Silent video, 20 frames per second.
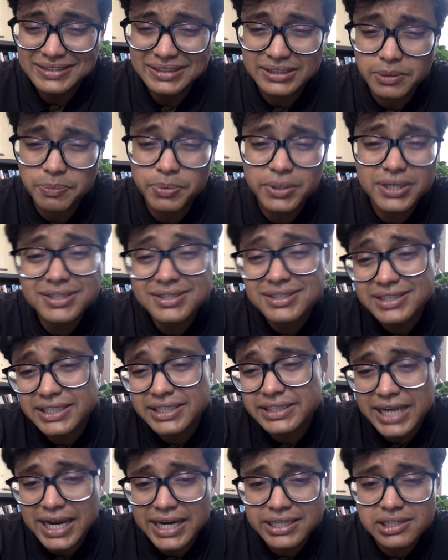The person
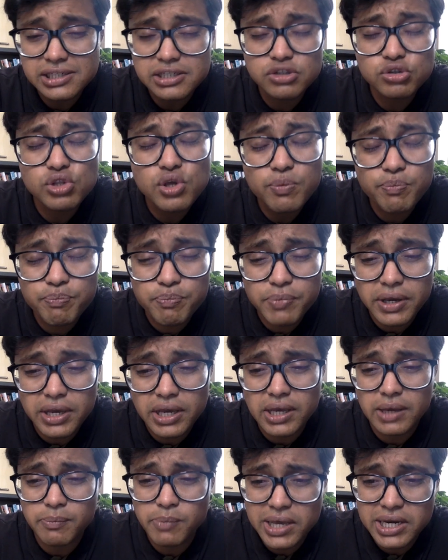entitled to
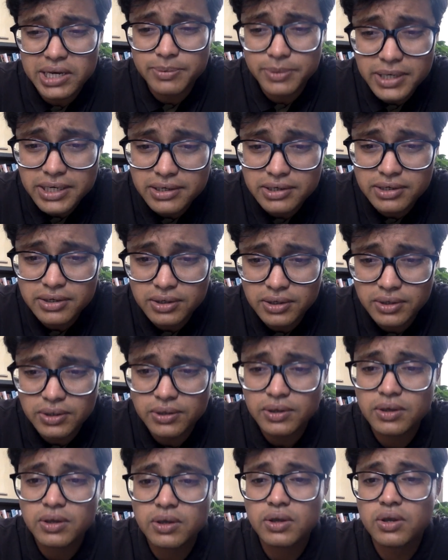the benefit
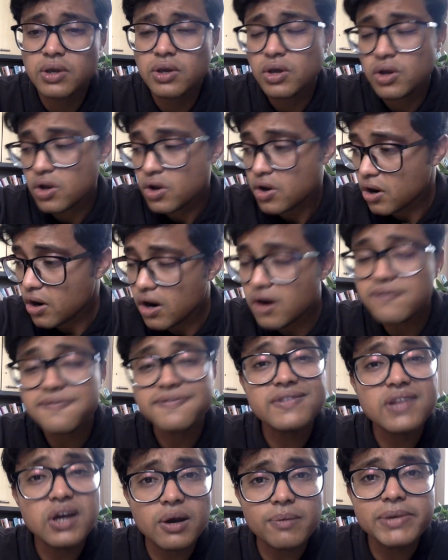of
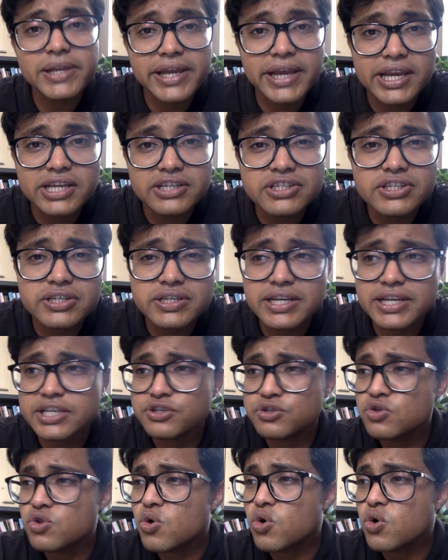the obligation is
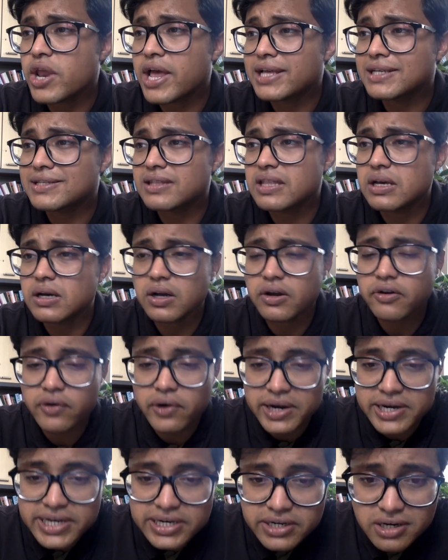known as the
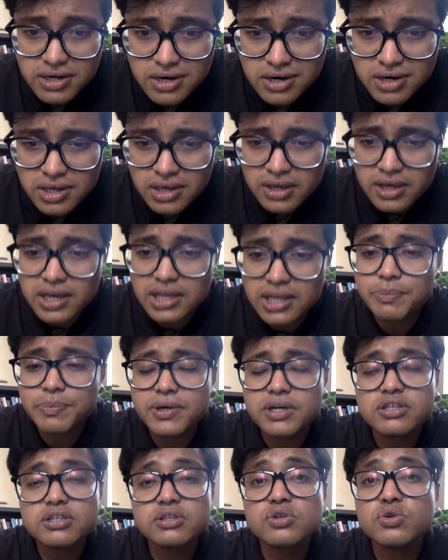creditor, and the
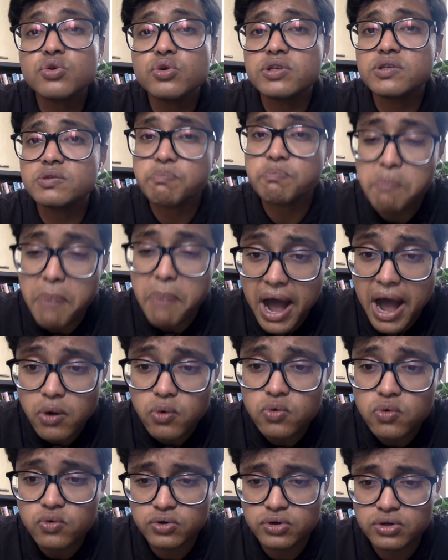person who is
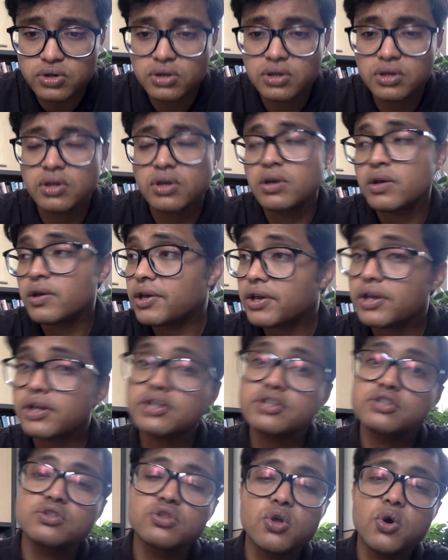bound
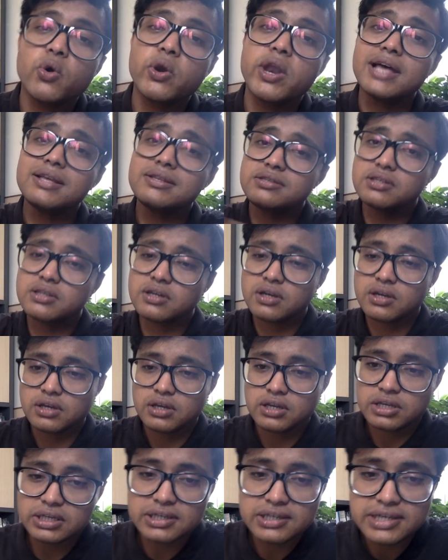is known as
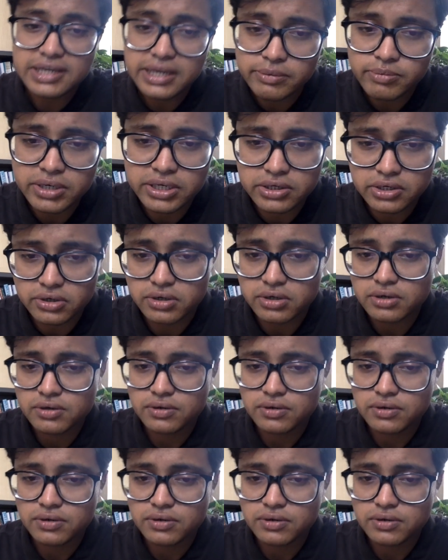debitor.